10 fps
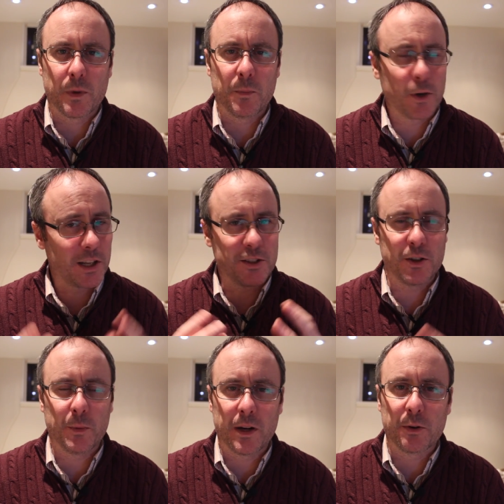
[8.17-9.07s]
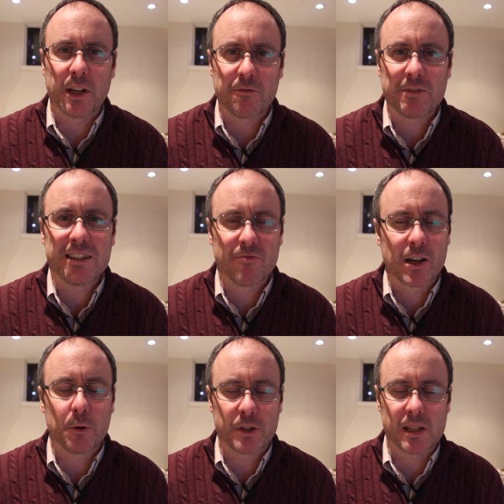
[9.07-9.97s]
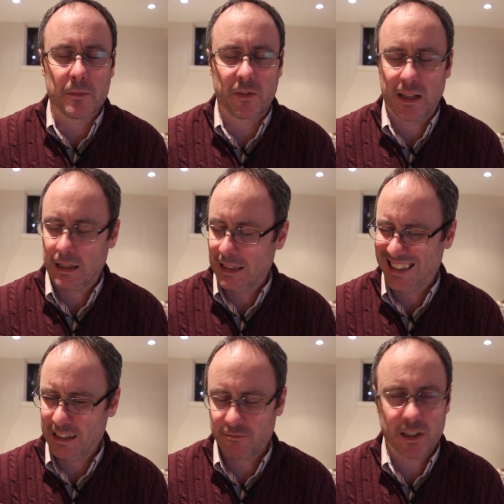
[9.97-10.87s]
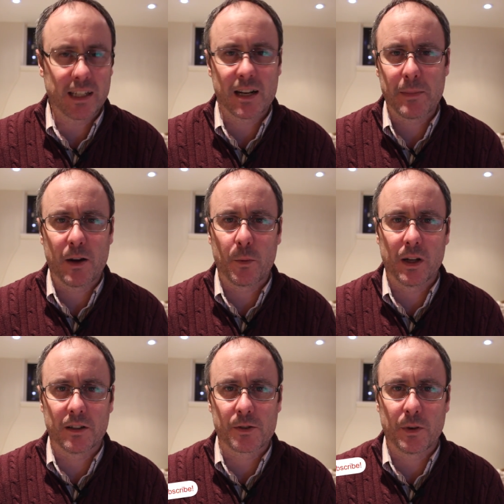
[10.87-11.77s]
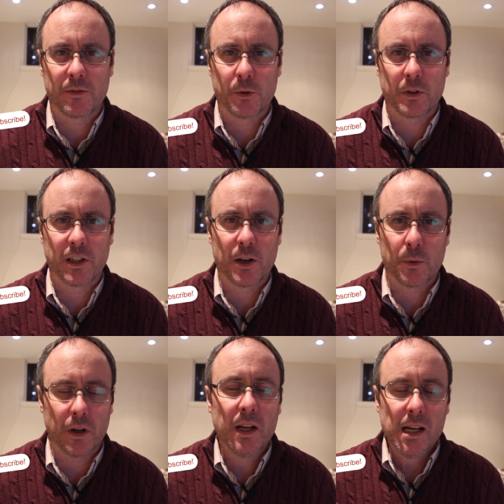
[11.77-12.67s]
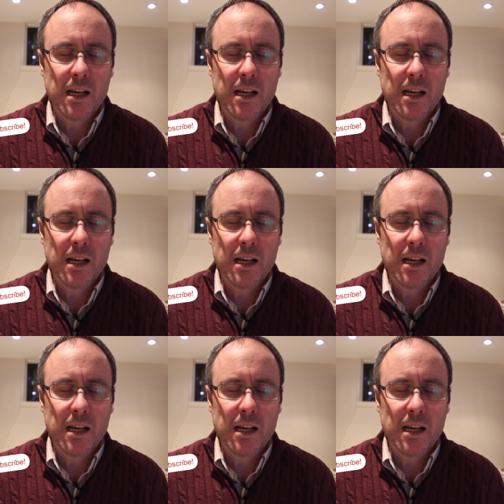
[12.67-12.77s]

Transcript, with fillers: weren't working too well and I did record something and it didn't really come out well so I thought you know what